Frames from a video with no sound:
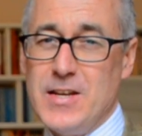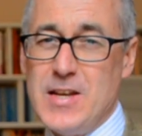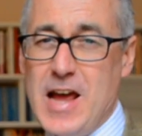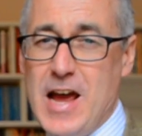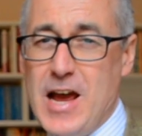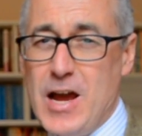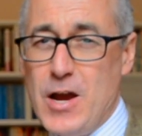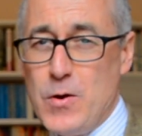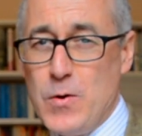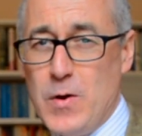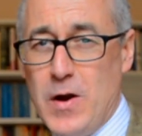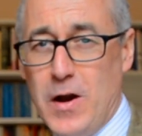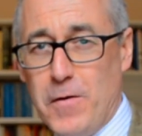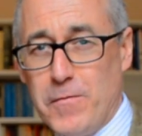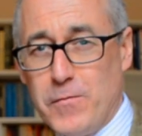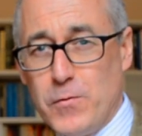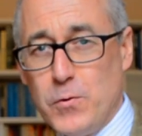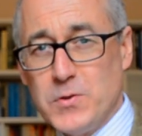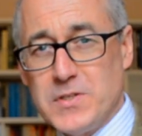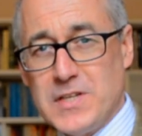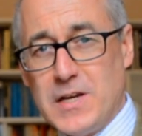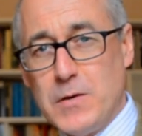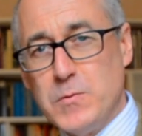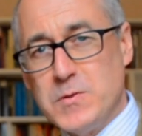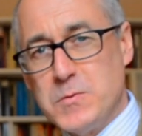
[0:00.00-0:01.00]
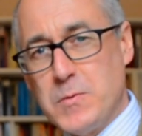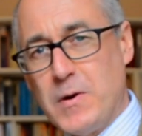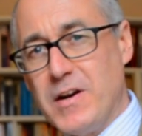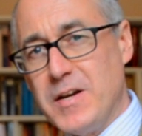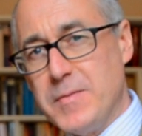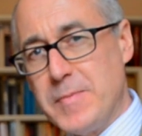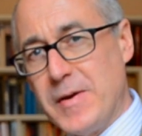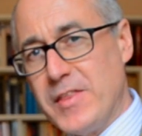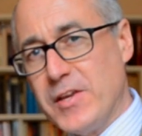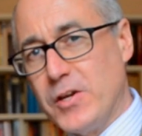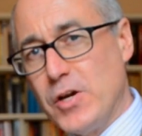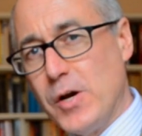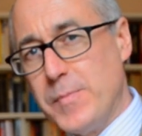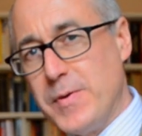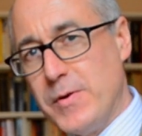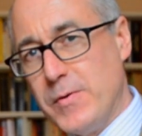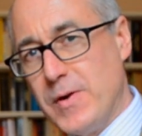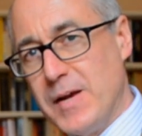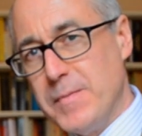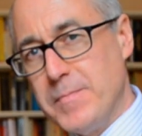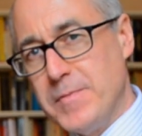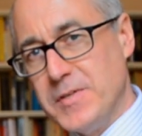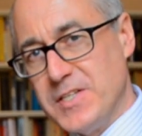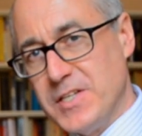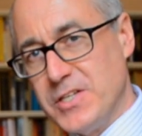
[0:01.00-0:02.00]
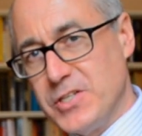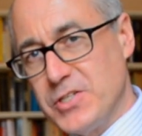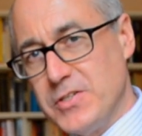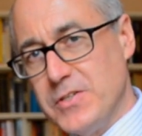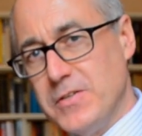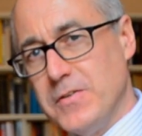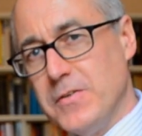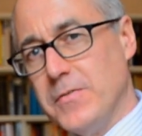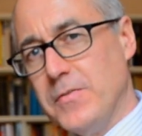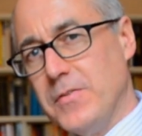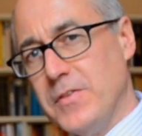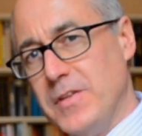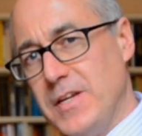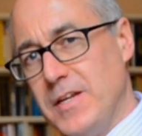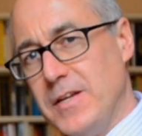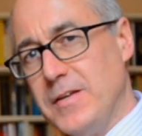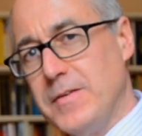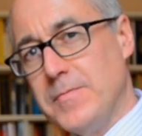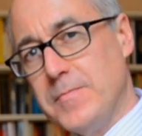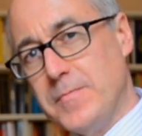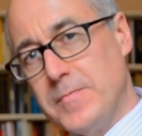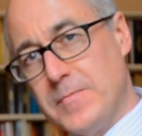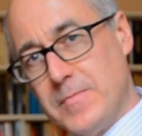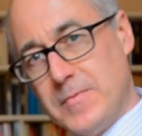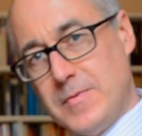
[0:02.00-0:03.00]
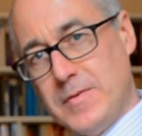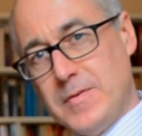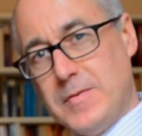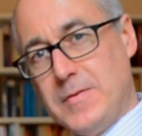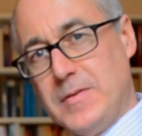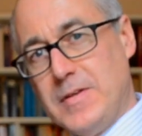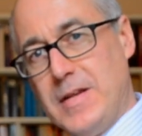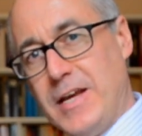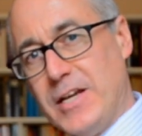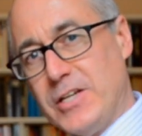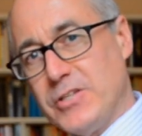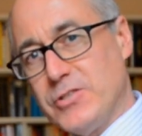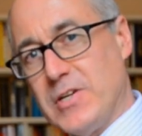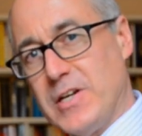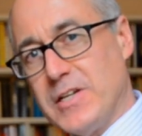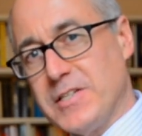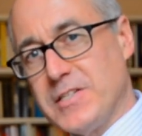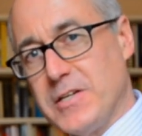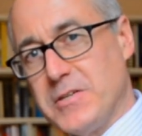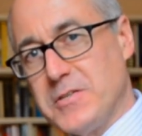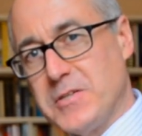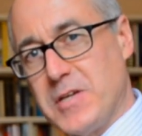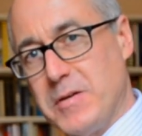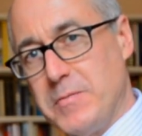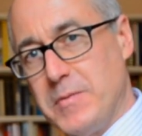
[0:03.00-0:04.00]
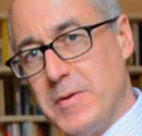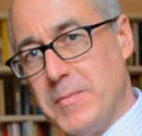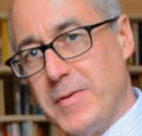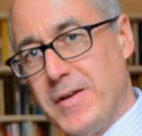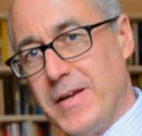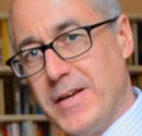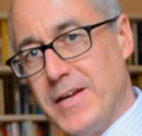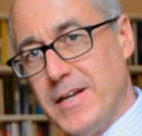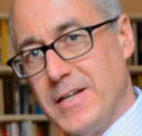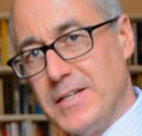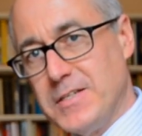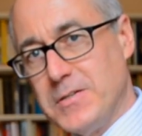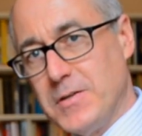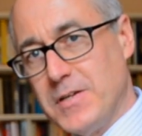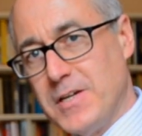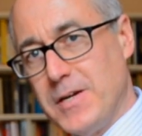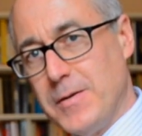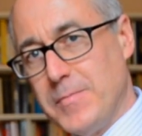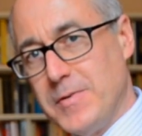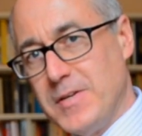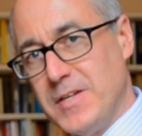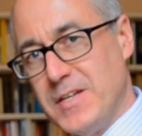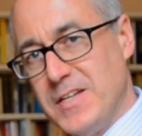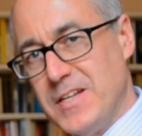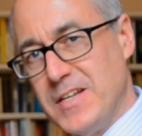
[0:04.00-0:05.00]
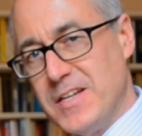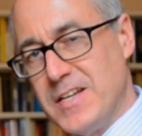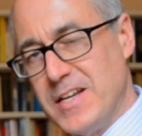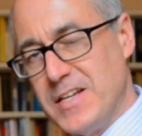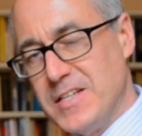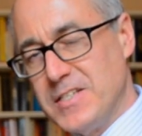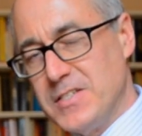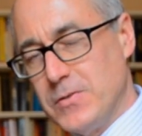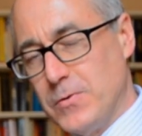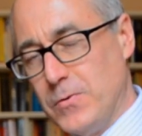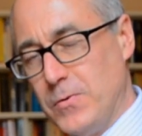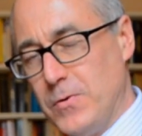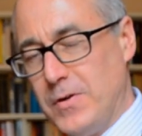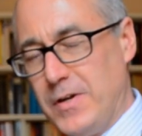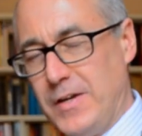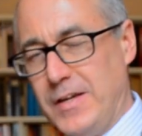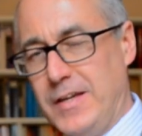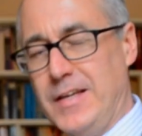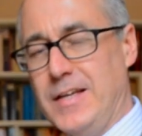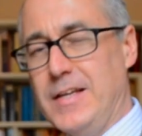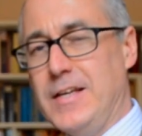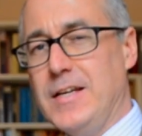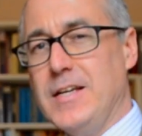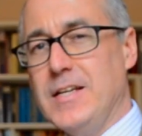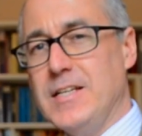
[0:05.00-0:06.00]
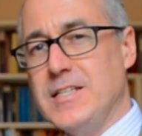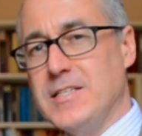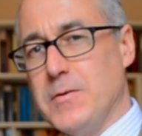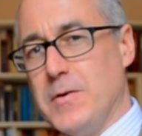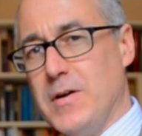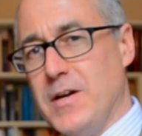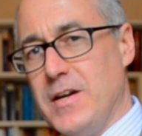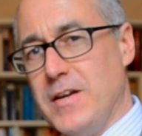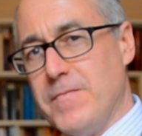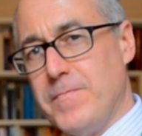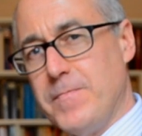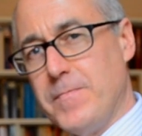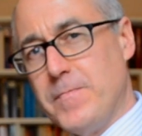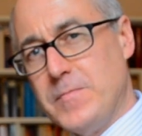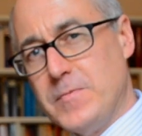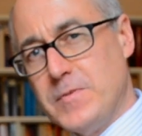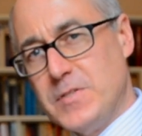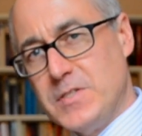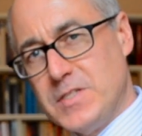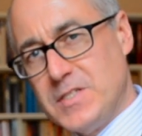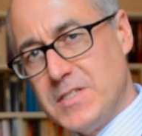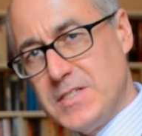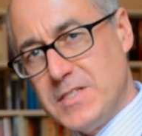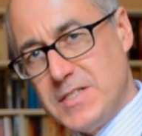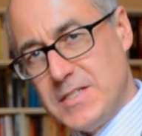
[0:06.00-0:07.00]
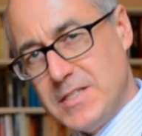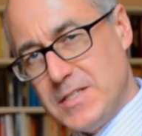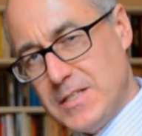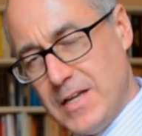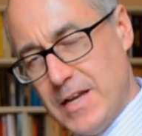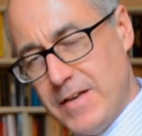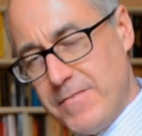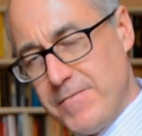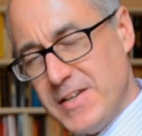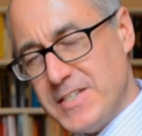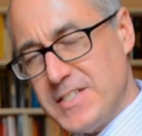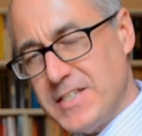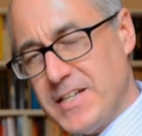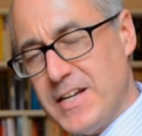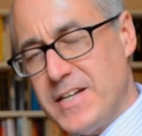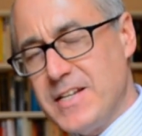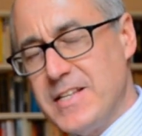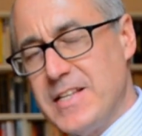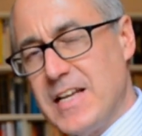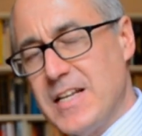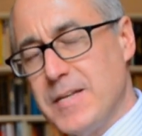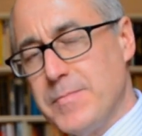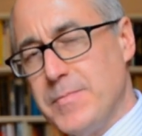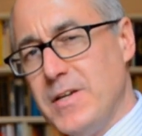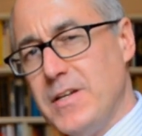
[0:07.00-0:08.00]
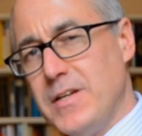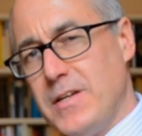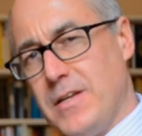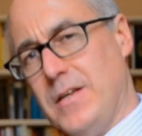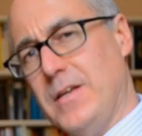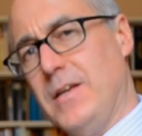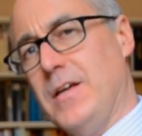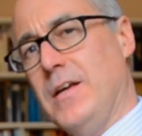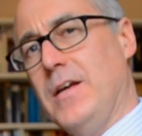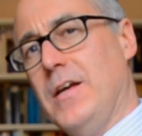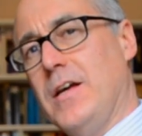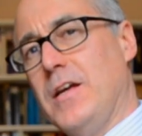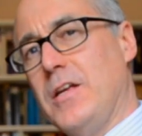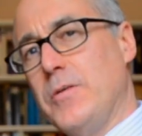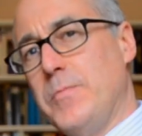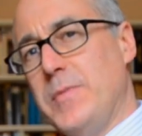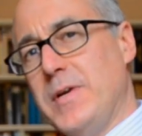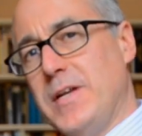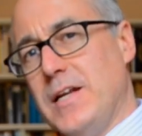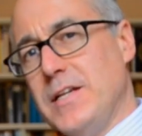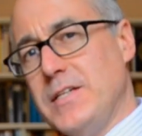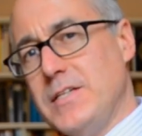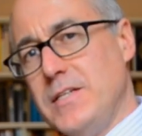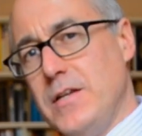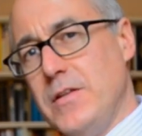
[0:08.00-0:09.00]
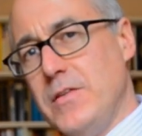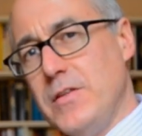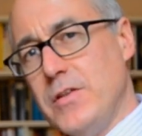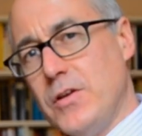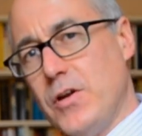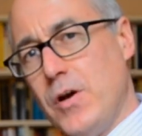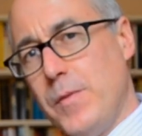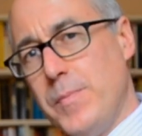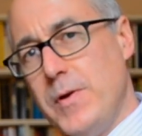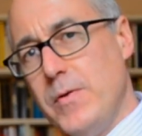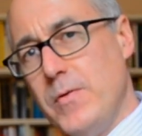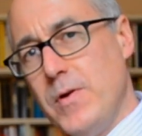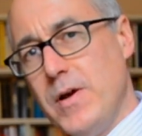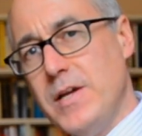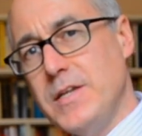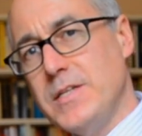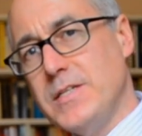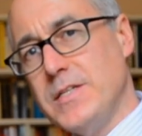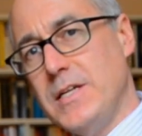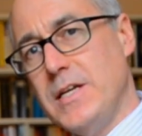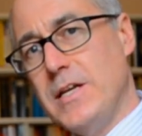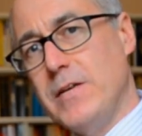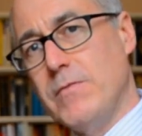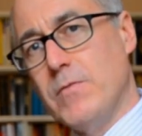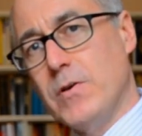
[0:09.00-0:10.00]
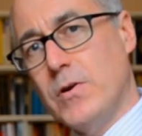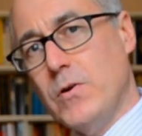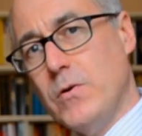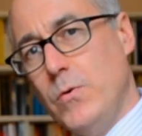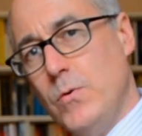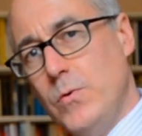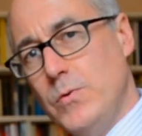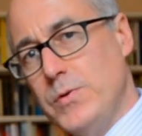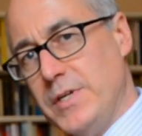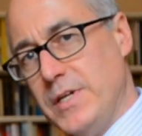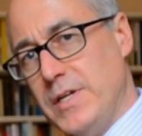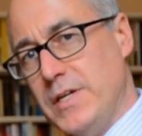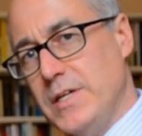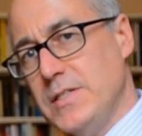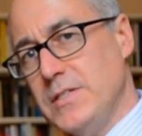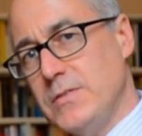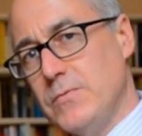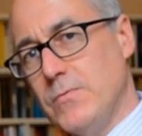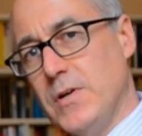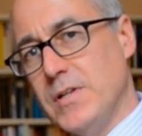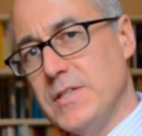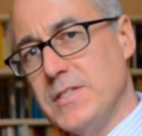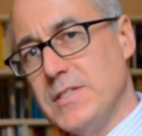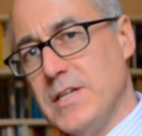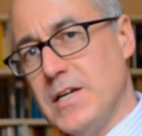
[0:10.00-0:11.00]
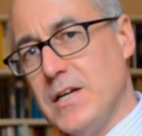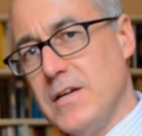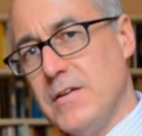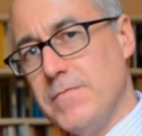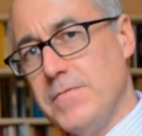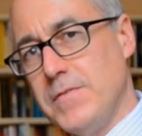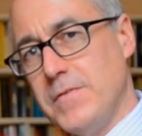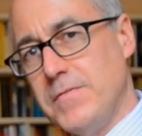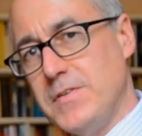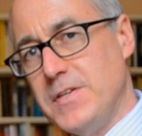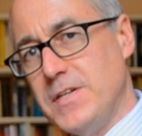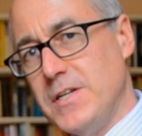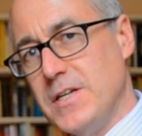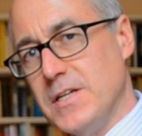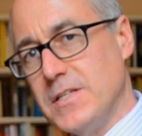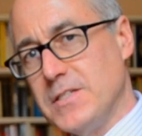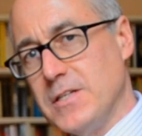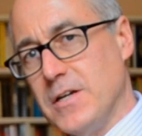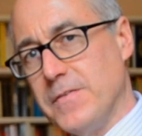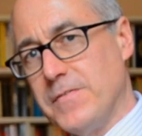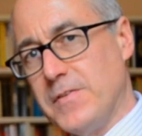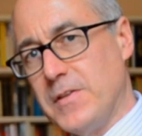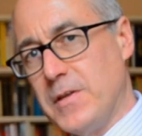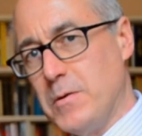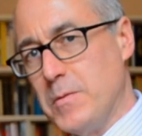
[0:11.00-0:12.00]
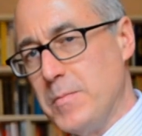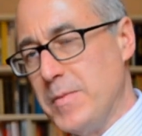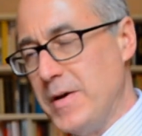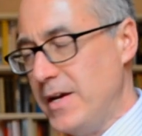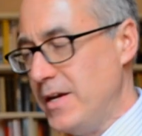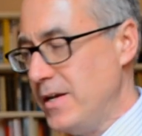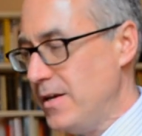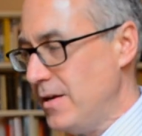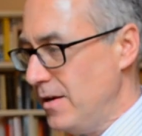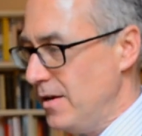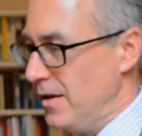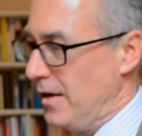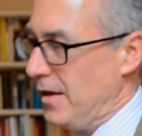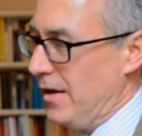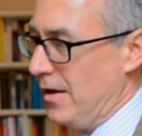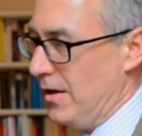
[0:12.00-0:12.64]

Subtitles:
Now, of course, I was worried about the copyright position on the extracts I was going to be playing to accompany today's talk, so I investigated that a bit. You'll be glad to know that the copyright in recordings runs out 50 years after they were made.